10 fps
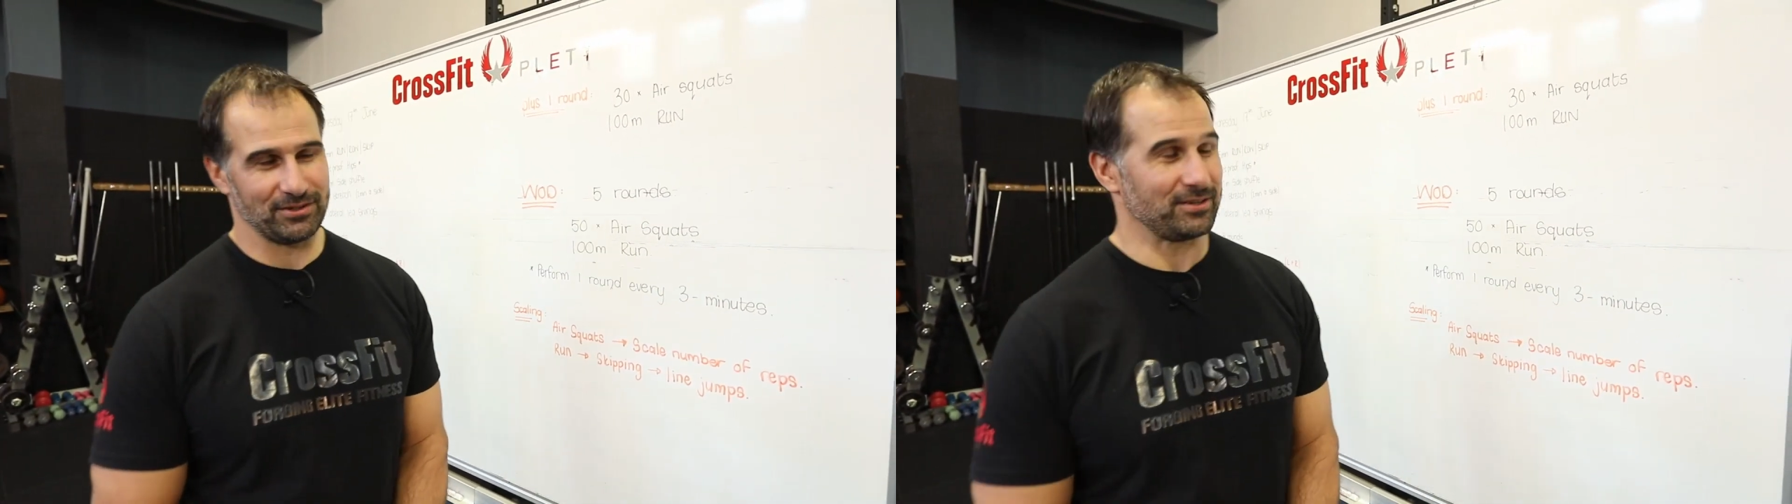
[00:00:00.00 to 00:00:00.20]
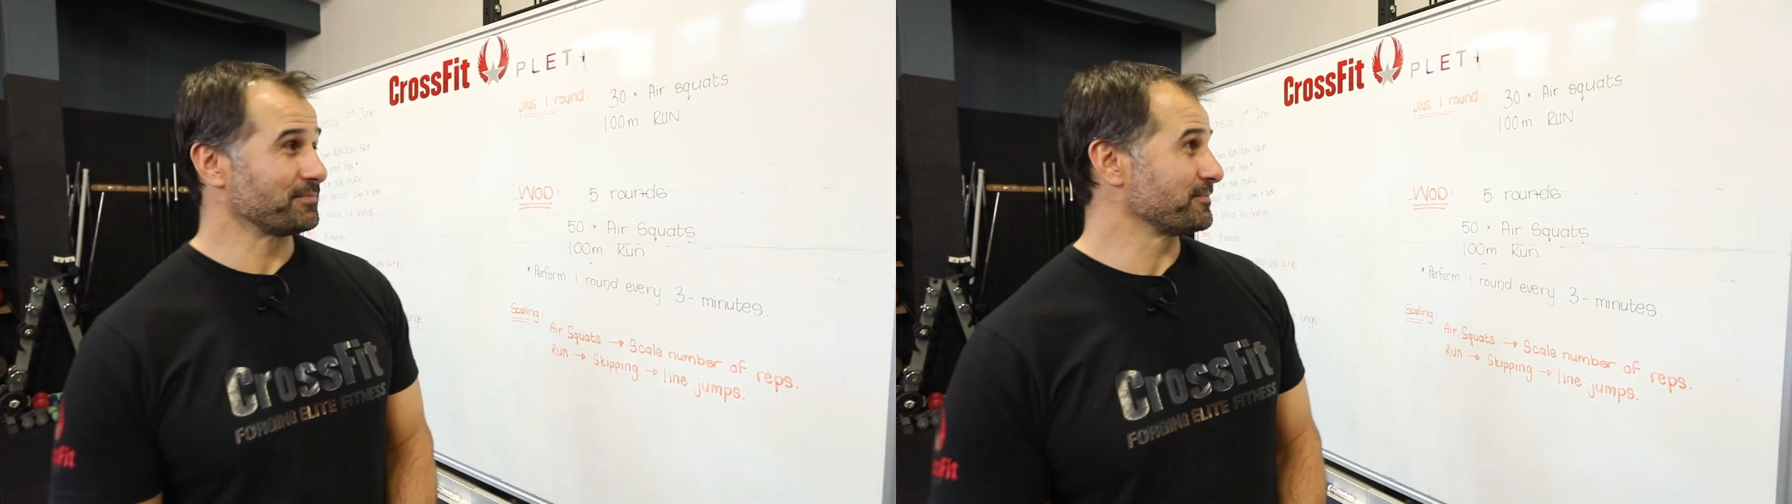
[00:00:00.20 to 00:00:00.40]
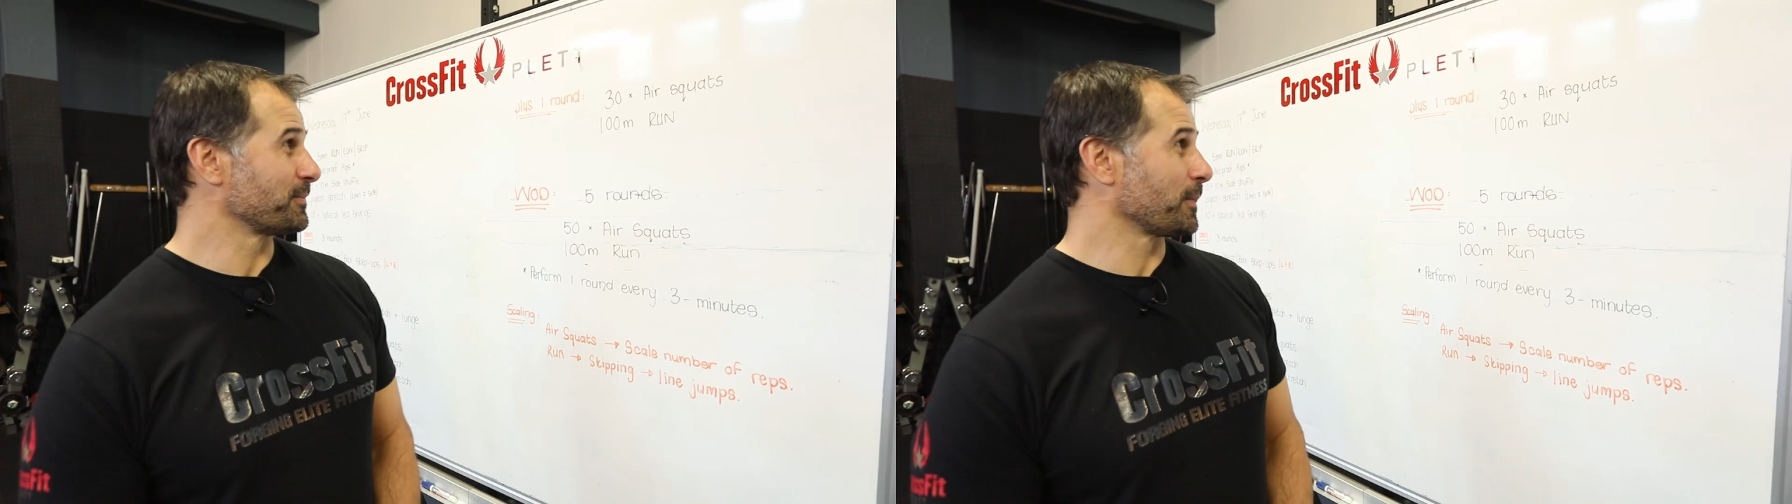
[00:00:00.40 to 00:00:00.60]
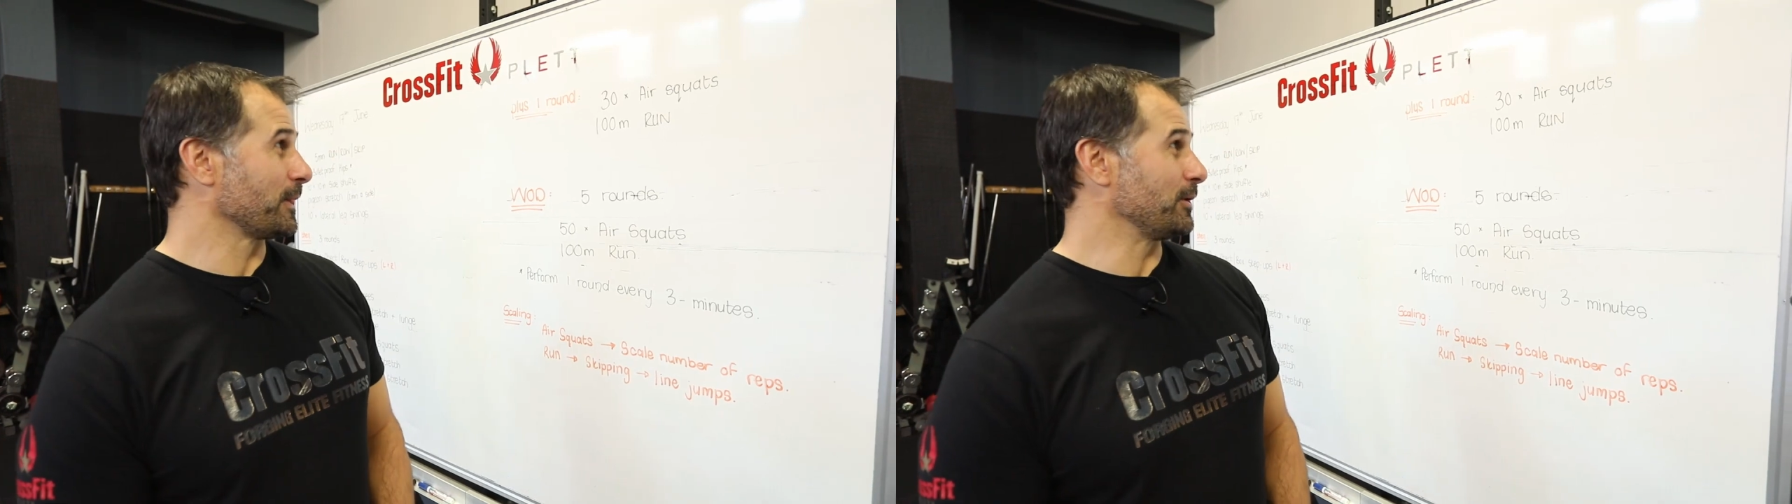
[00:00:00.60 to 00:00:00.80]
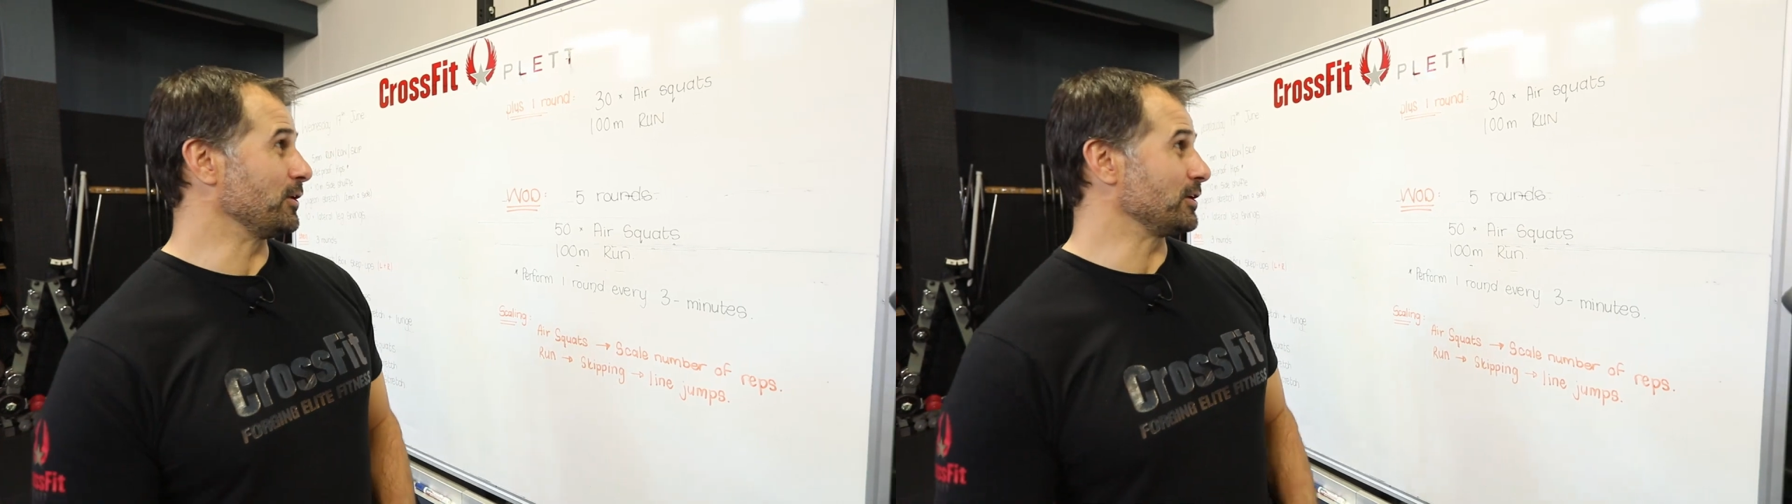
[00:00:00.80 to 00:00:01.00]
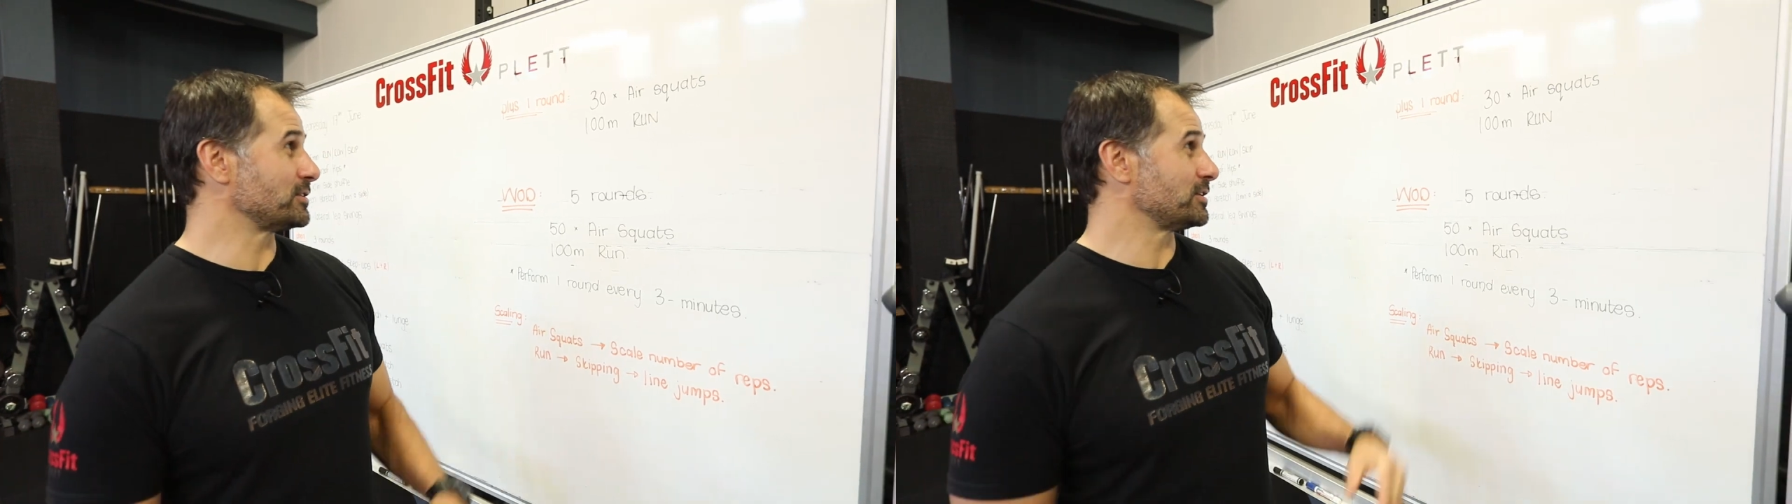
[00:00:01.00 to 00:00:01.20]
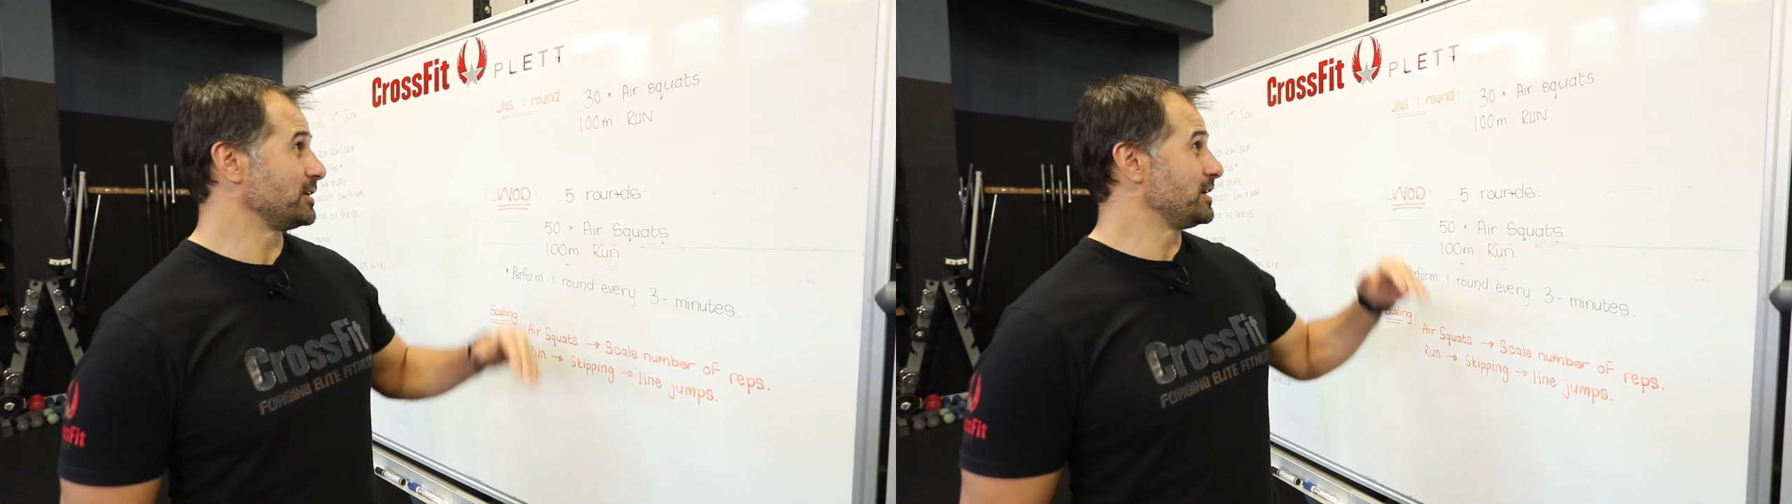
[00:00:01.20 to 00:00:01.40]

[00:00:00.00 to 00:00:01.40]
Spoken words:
it. We've got